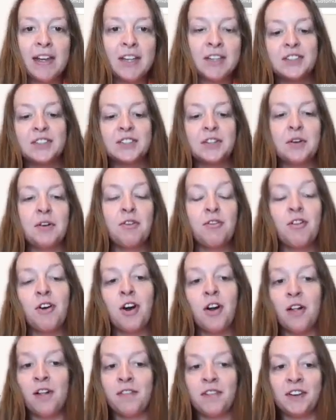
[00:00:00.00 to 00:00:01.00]
So if
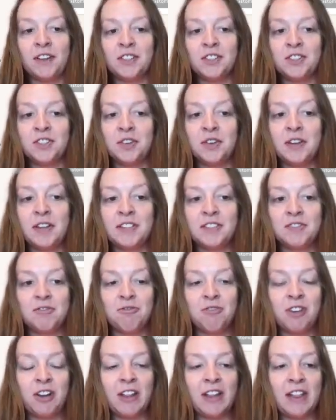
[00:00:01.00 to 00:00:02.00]
all of your students
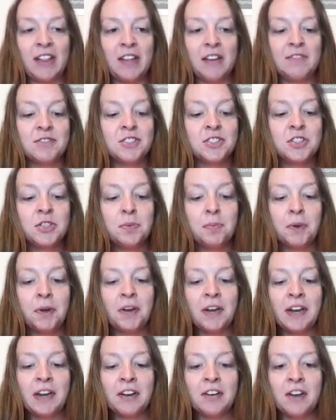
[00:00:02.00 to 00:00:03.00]
really love
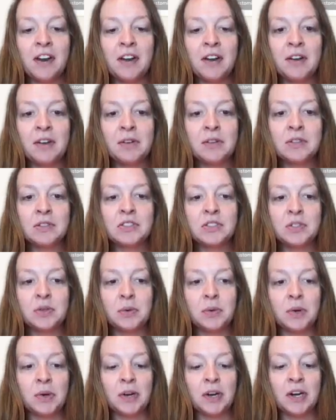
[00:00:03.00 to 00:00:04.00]
superheroes
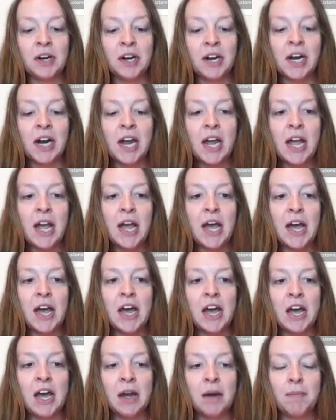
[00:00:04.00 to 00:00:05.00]
or
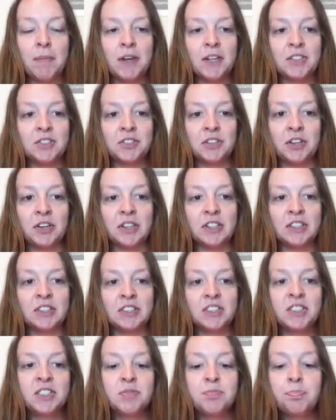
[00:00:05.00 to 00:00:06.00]
um, a certain
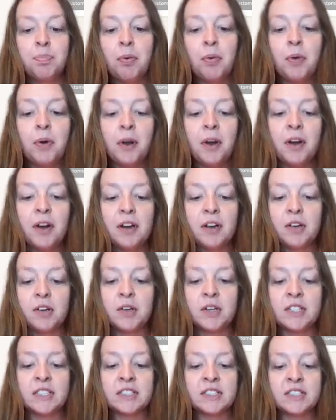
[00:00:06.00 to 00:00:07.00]
sport
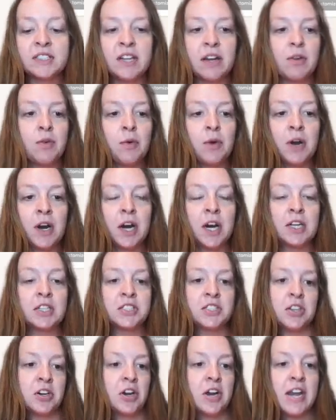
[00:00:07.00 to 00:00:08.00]
or, or a
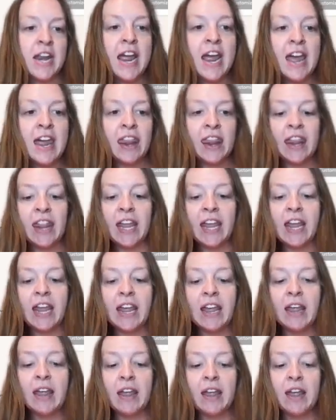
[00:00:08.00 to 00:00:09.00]
certain
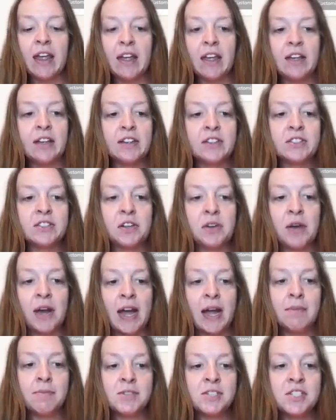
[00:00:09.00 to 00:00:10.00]
athlete, so
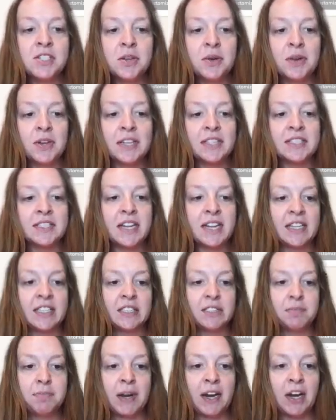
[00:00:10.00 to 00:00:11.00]
I'm just going to say
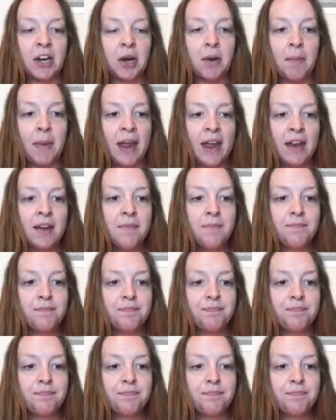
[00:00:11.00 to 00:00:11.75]
Spider-Man.